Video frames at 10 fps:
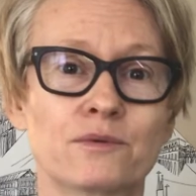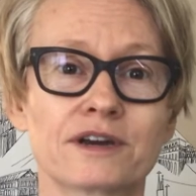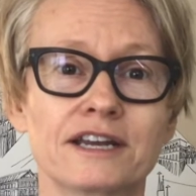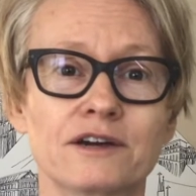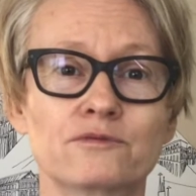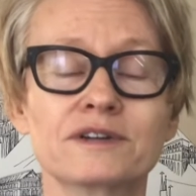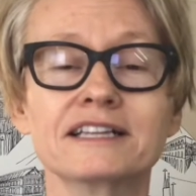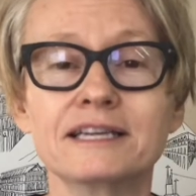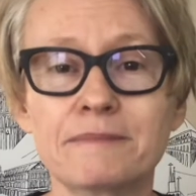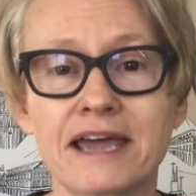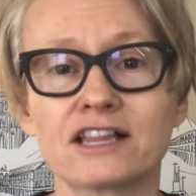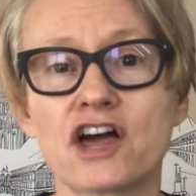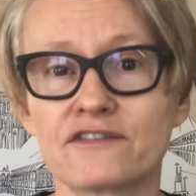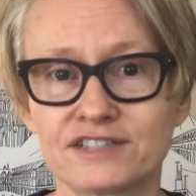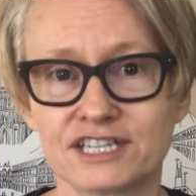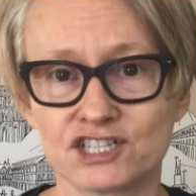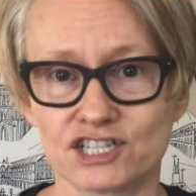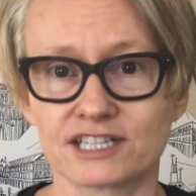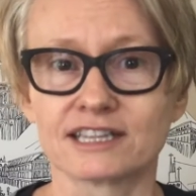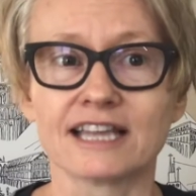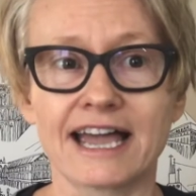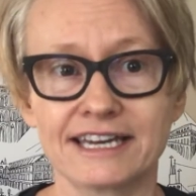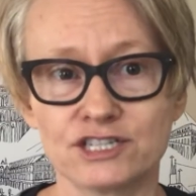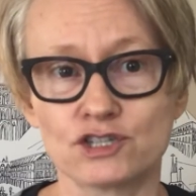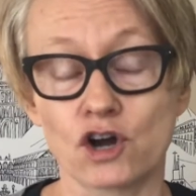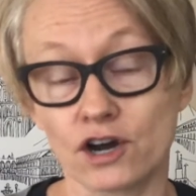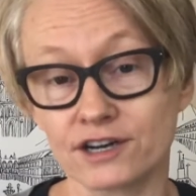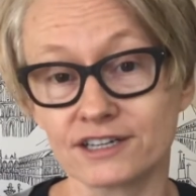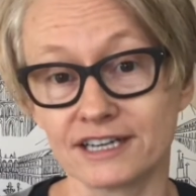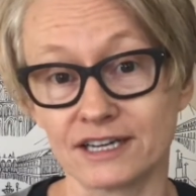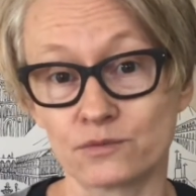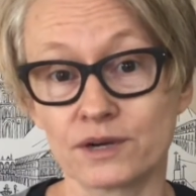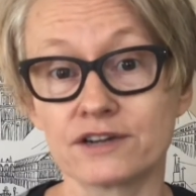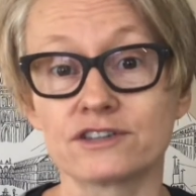going to really pay a lot of attention to light and dark and where the